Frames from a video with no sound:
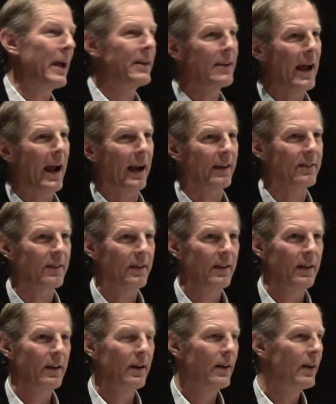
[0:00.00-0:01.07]
pay tax.
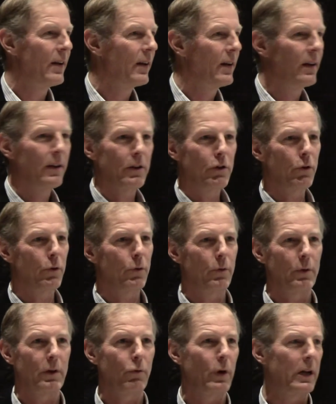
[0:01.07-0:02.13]

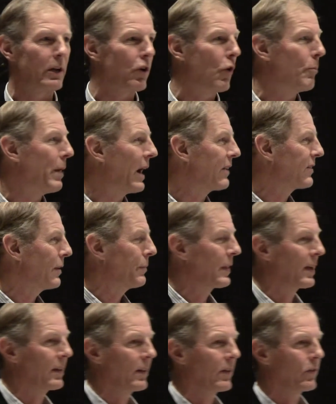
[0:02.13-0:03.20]
You, you want to go buy
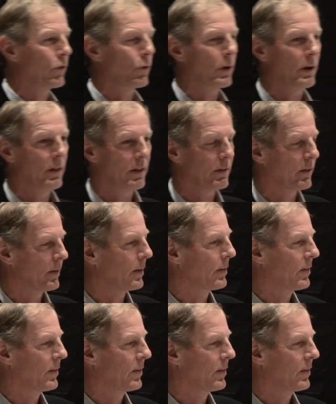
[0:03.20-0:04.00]
something at the store, the,